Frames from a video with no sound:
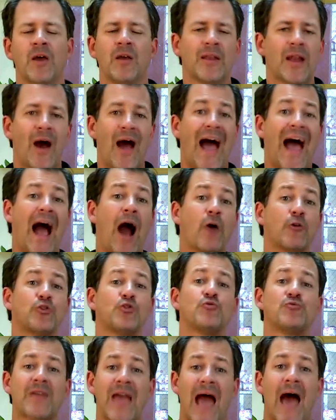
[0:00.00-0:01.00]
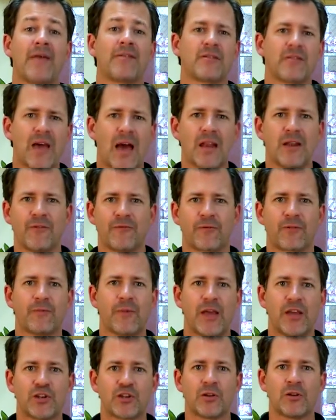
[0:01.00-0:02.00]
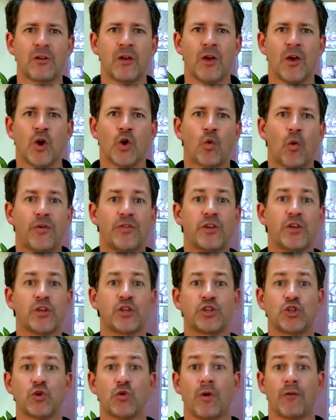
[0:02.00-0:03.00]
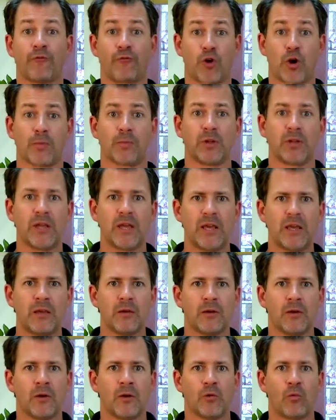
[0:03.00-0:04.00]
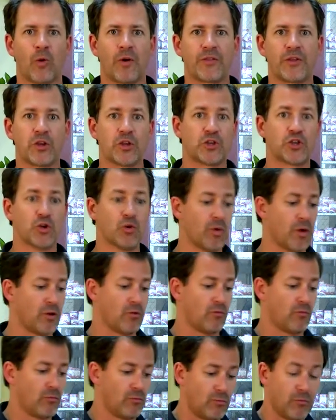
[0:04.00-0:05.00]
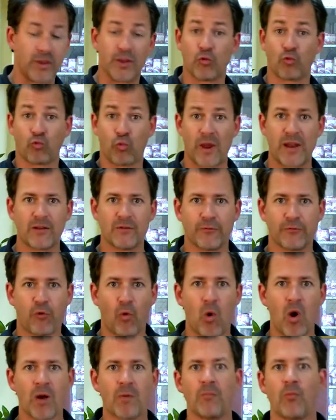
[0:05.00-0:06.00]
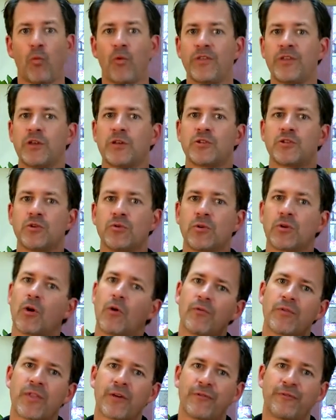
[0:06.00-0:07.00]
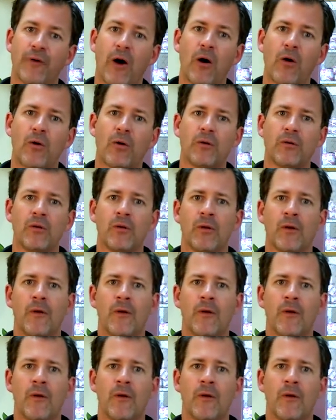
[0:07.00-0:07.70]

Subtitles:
Now, how you gather that information, whether you do it verbally, whether you do it in written form, whether you do it over the phone,